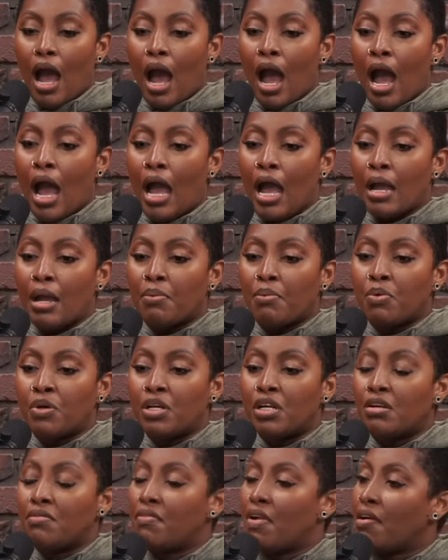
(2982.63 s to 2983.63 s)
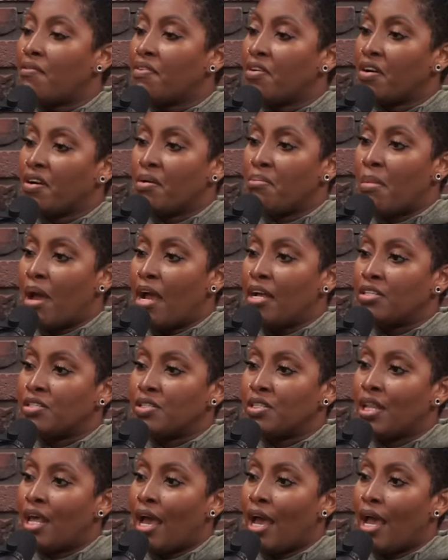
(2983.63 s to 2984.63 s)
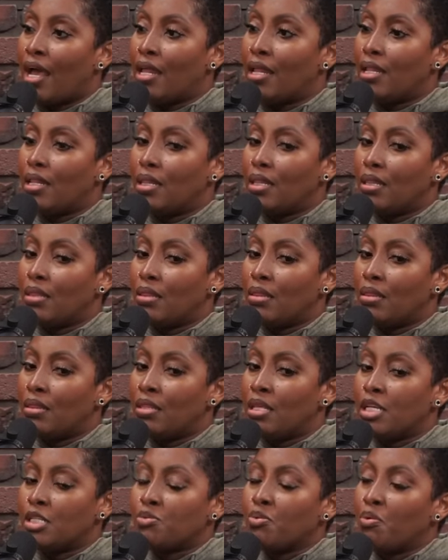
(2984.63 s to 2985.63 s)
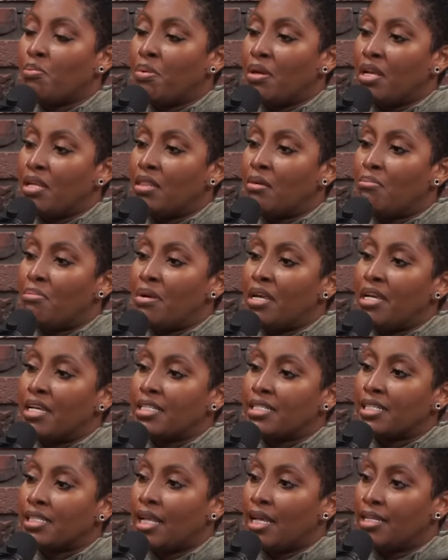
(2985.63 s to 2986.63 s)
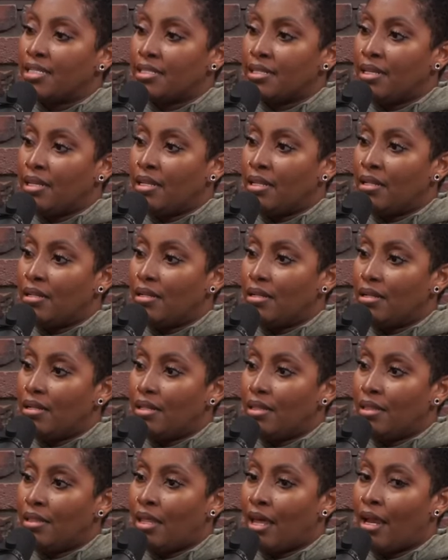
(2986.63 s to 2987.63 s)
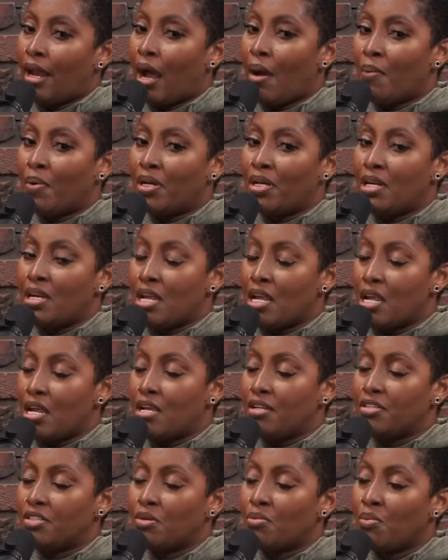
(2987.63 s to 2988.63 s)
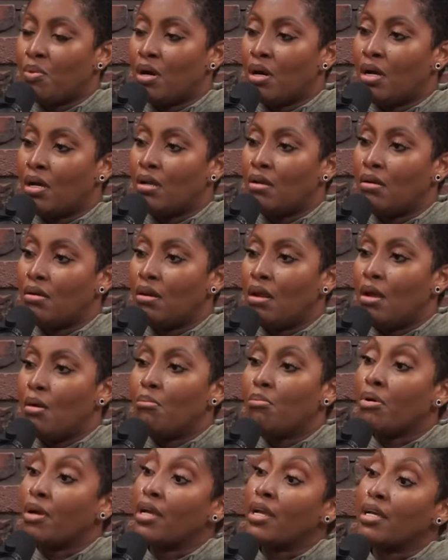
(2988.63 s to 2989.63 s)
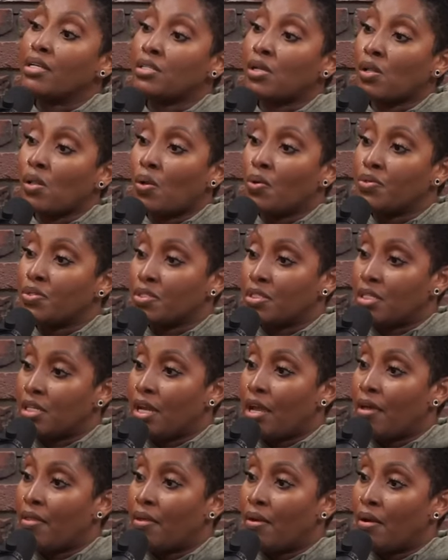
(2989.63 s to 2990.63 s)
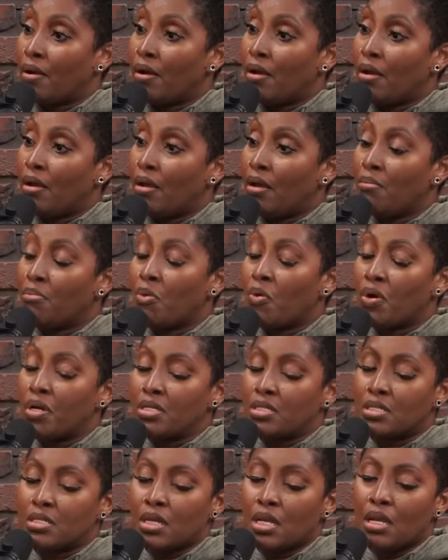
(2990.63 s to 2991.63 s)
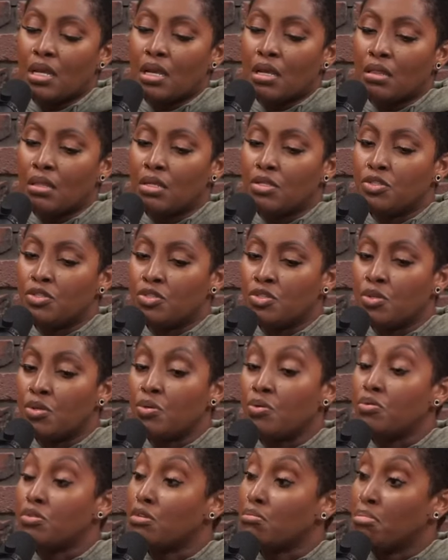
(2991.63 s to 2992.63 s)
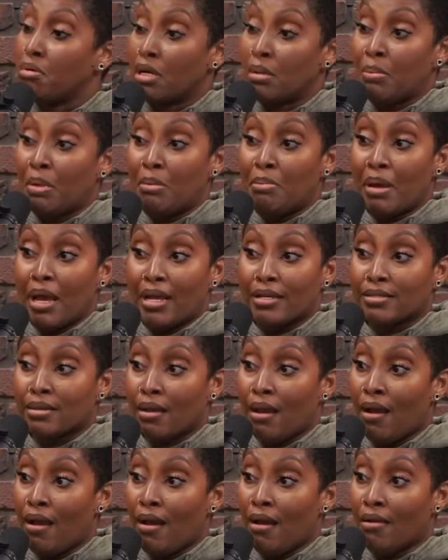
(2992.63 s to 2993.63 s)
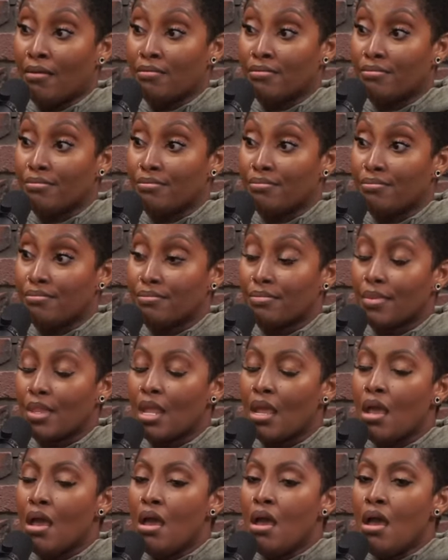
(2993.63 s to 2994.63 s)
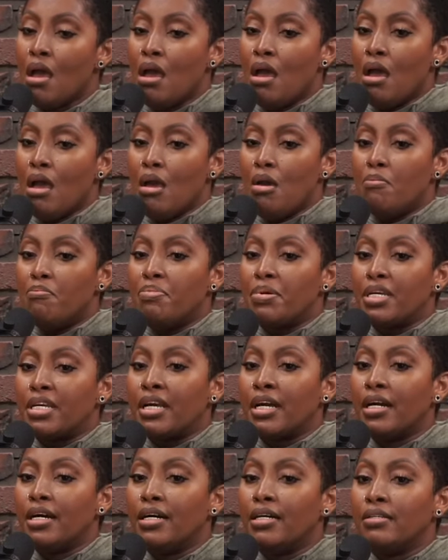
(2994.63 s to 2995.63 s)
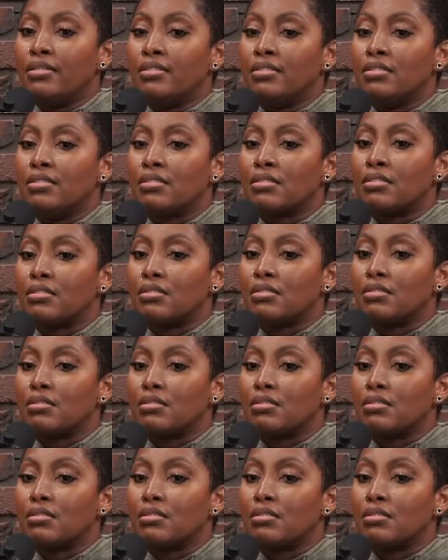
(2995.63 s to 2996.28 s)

I would have never imagined that this would be the biggest lesson that I would need to one bring us closer together mm-hmm. and more in sync and then two to bring me back to God. Mm-hmm. Because